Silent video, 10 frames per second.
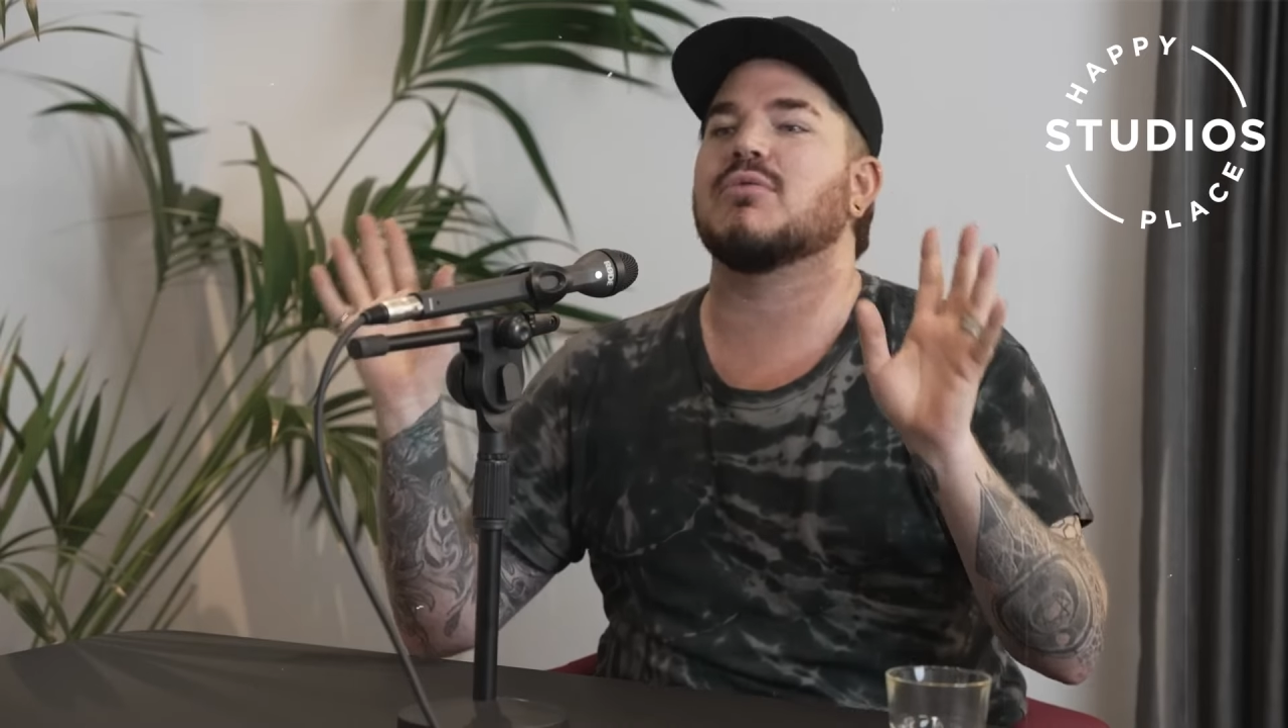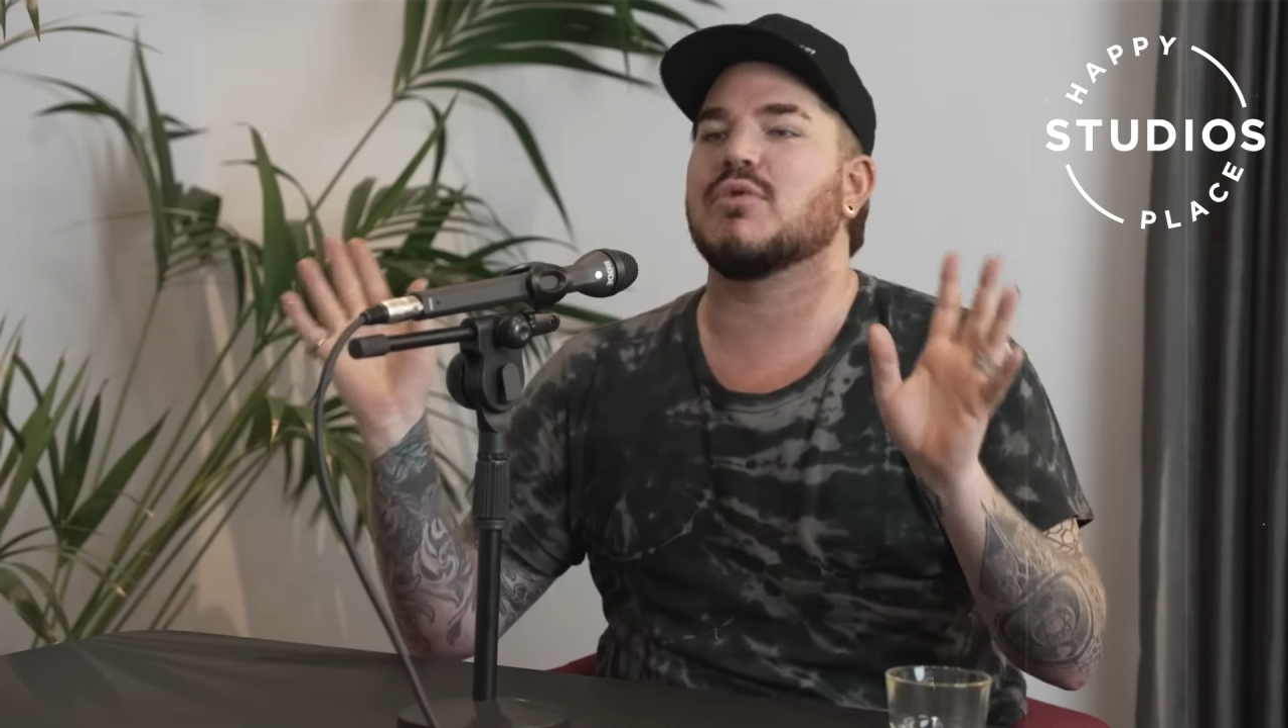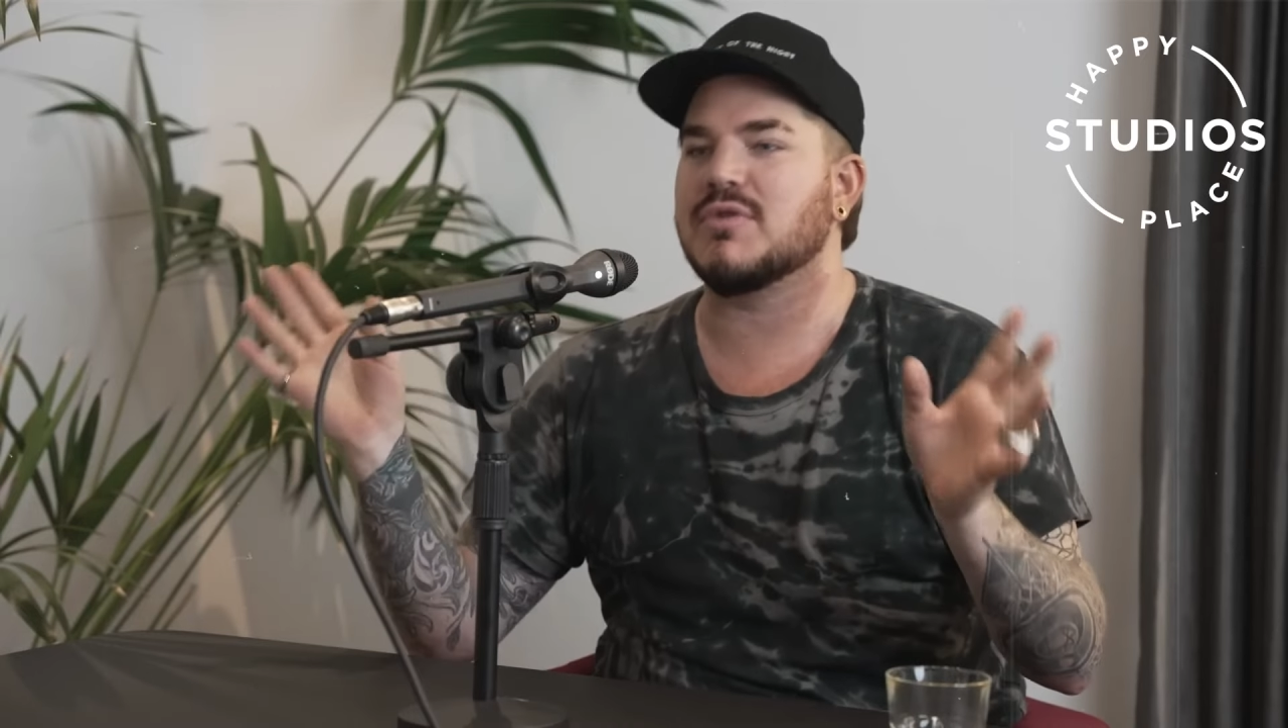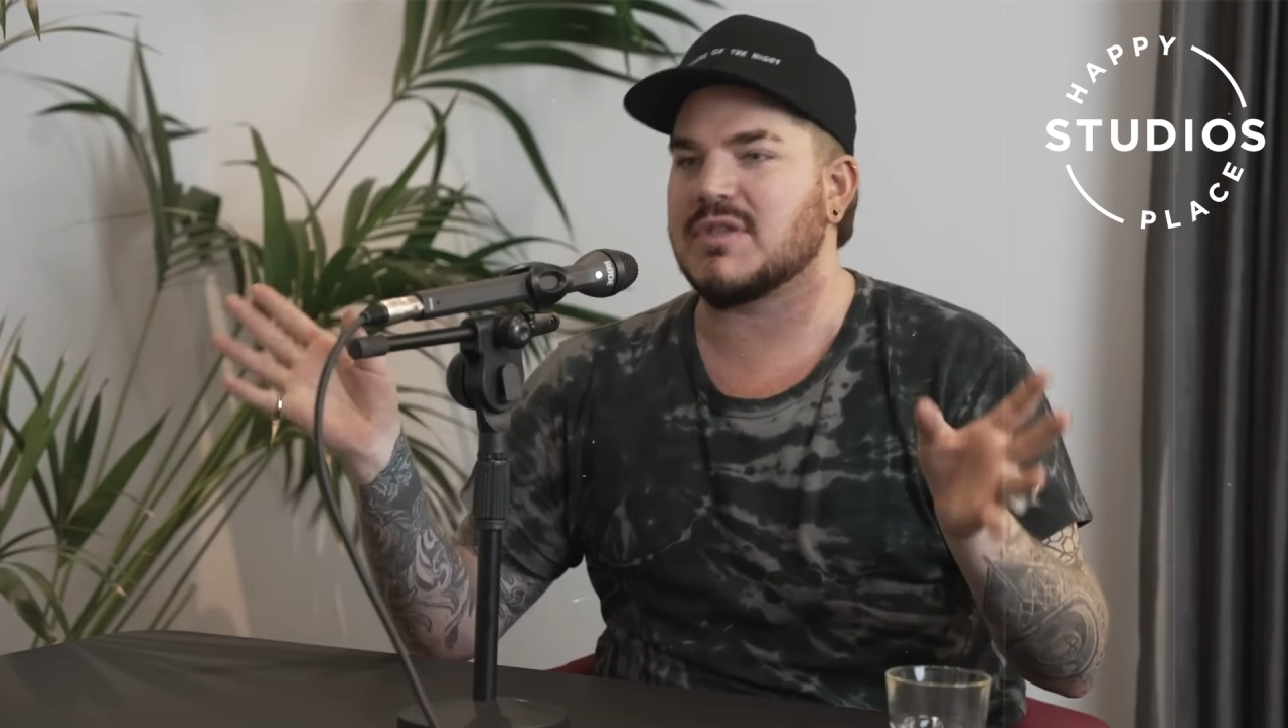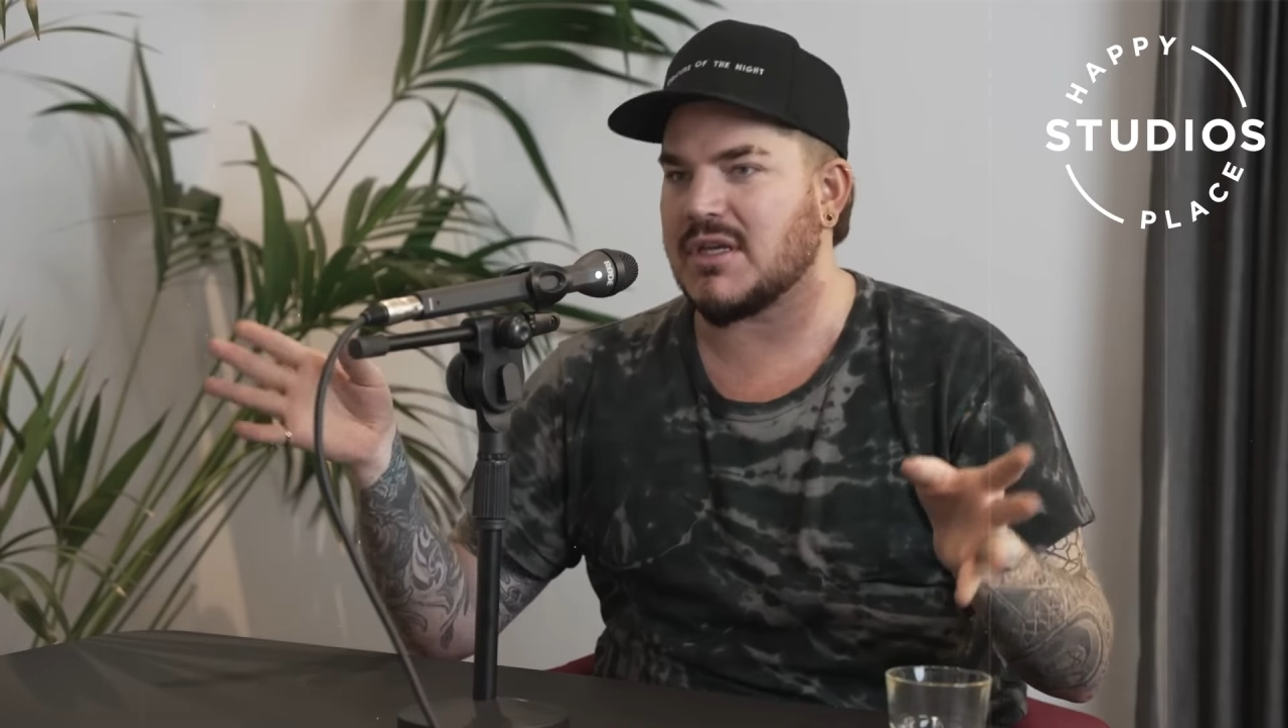
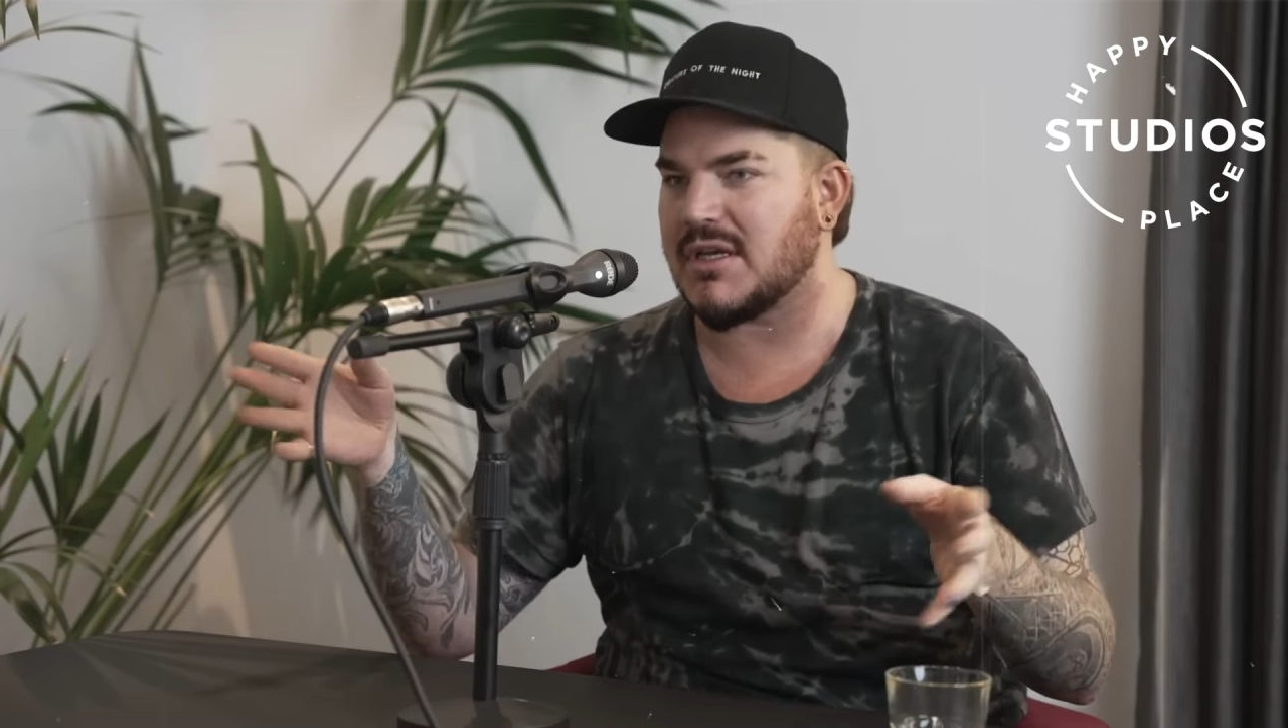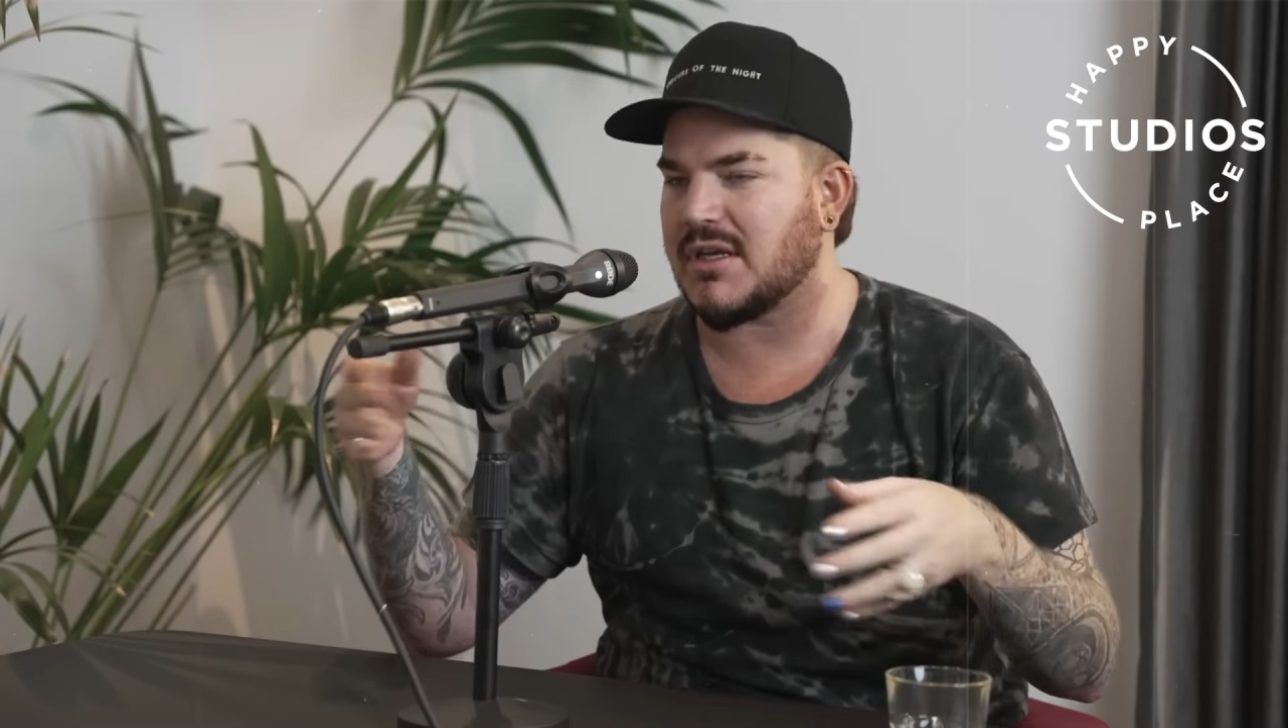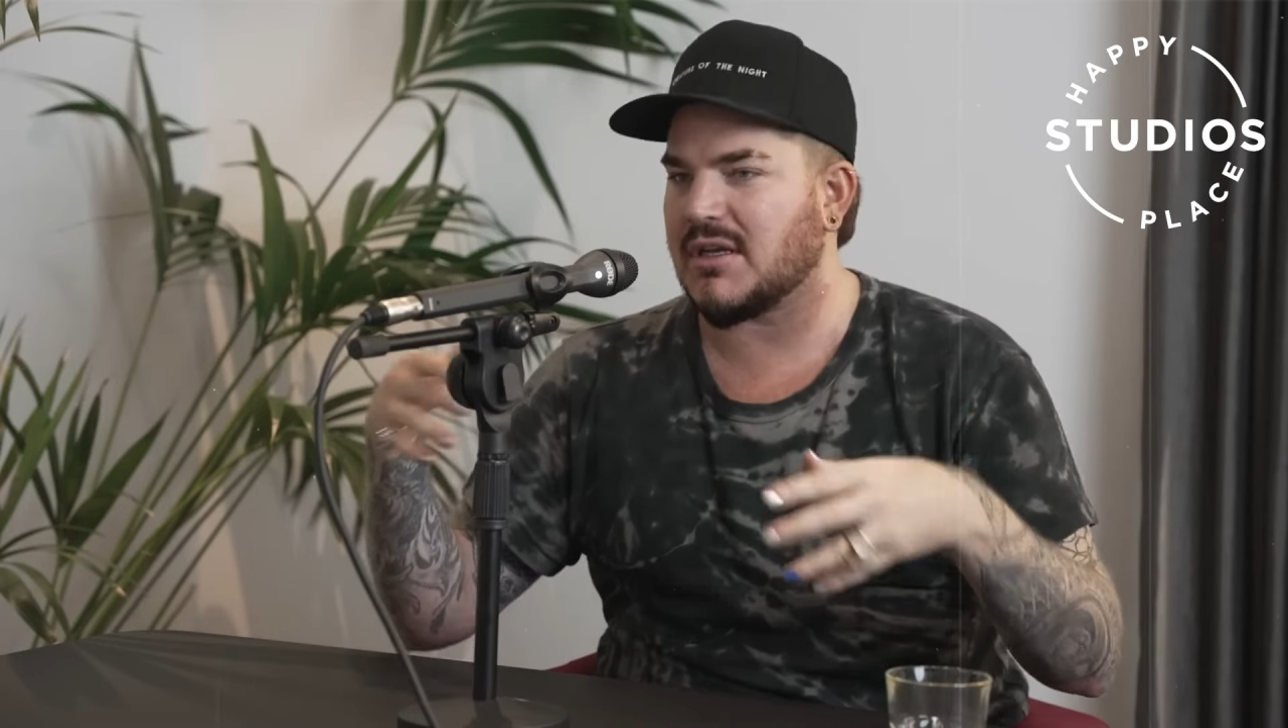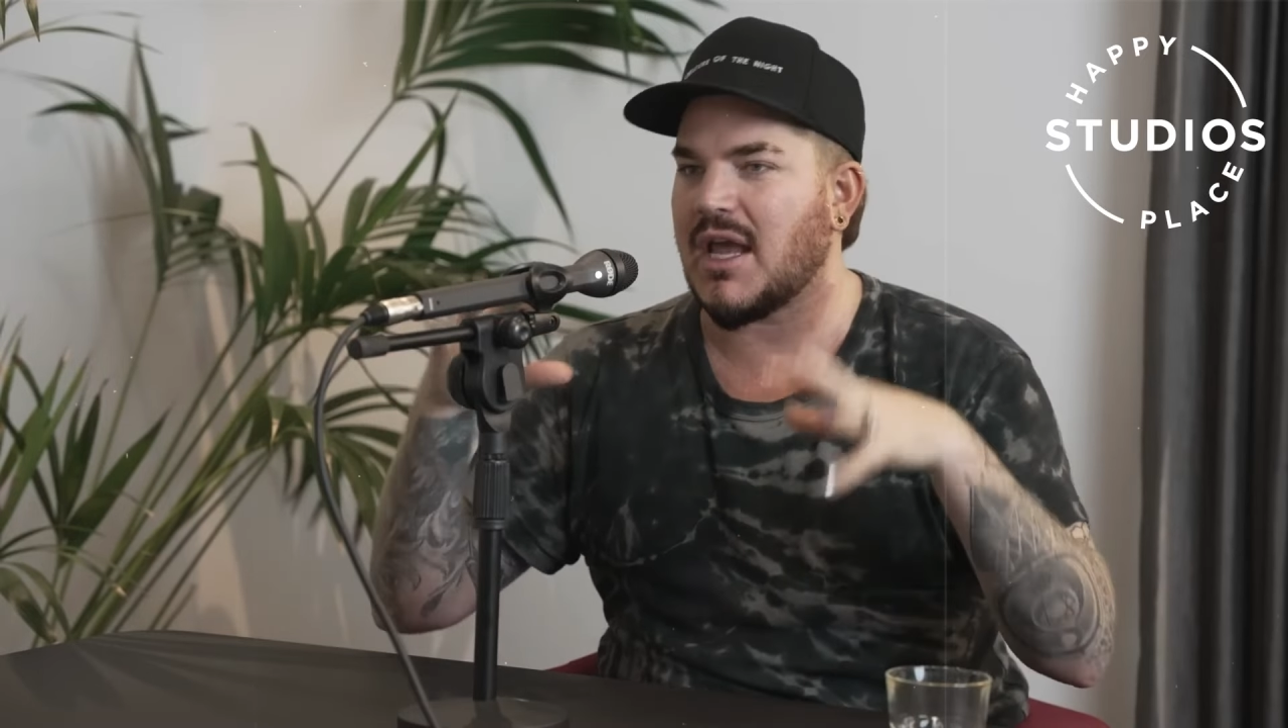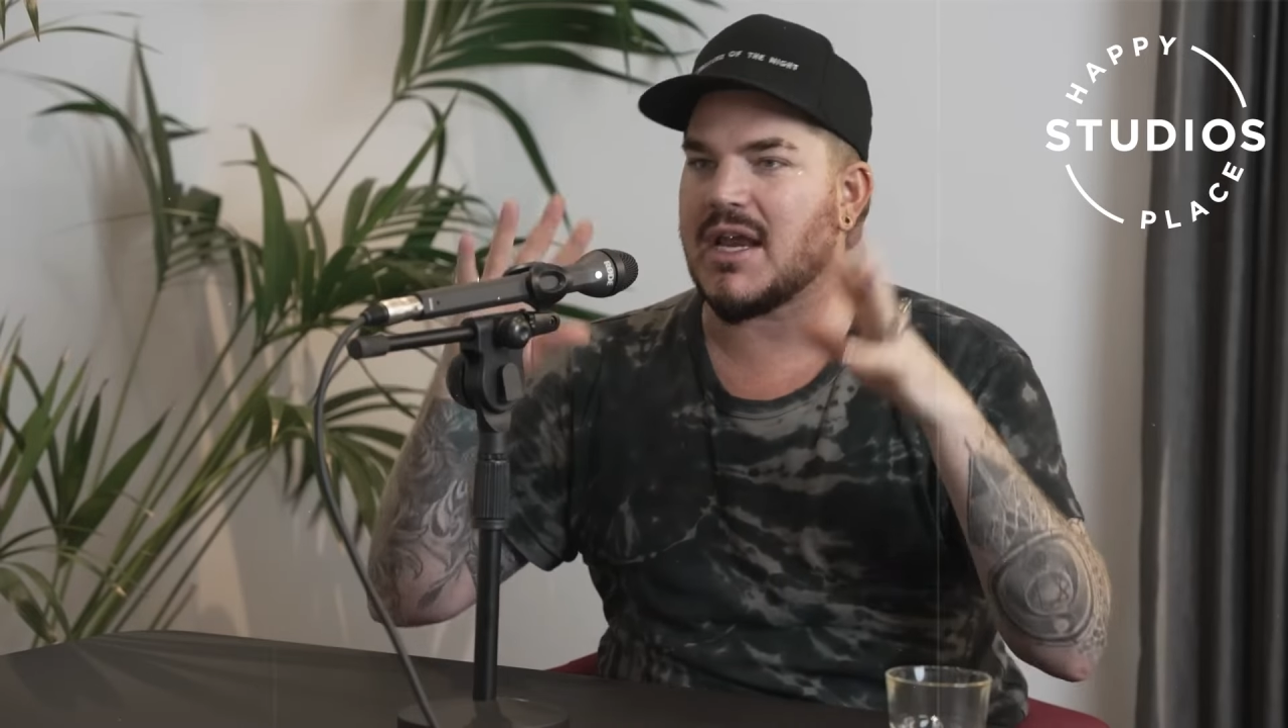woozy and